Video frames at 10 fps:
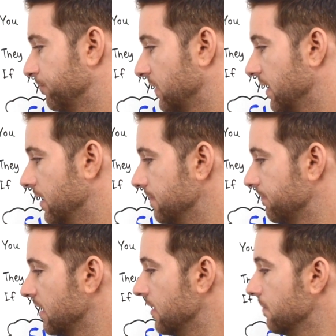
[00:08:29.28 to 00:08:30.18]
Okay,
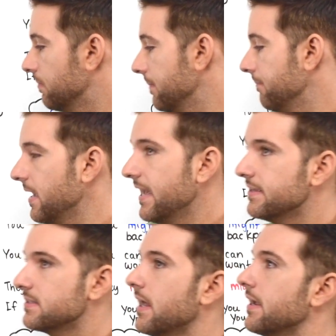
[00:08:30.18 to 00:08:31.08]
but may
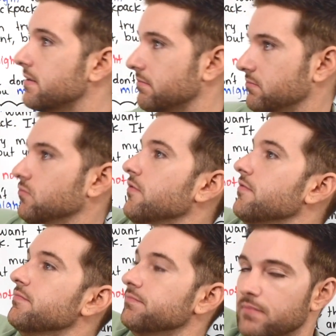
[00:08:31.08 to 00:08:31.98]
is like
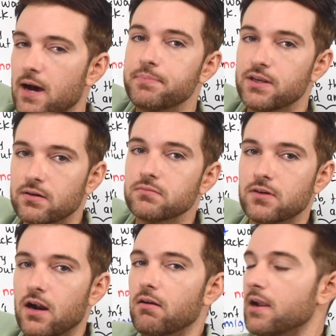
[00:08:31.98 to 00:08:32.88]
up here,
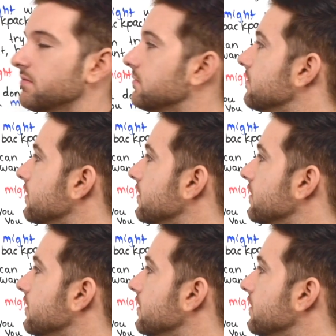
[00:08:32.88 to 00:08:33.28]
all right?